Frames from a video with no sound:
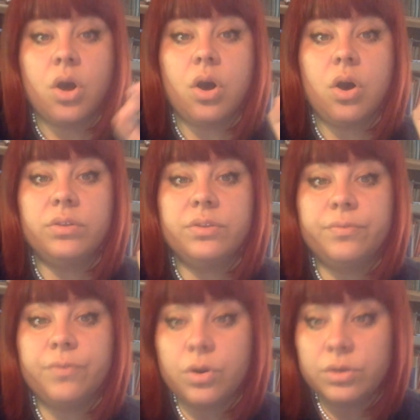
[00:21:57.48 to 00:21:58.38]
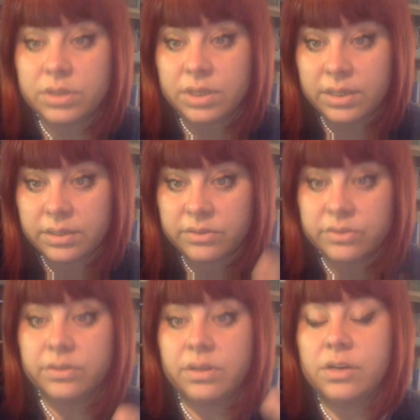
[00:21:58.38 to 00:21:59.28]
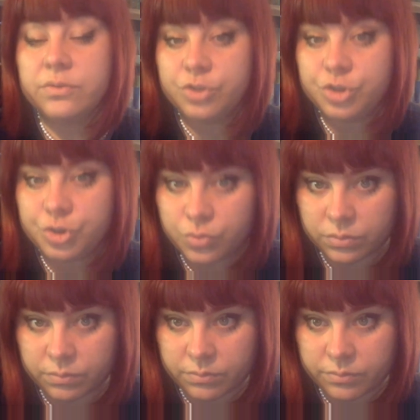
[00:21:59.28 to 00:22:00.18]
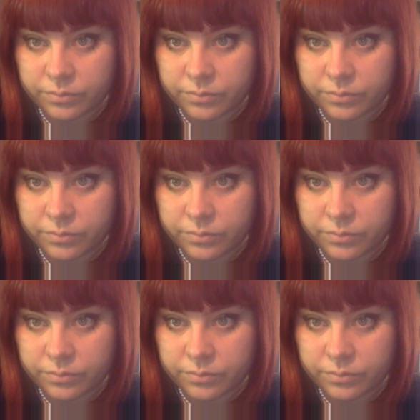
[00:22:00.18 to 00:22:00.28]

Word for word: on the 14th of June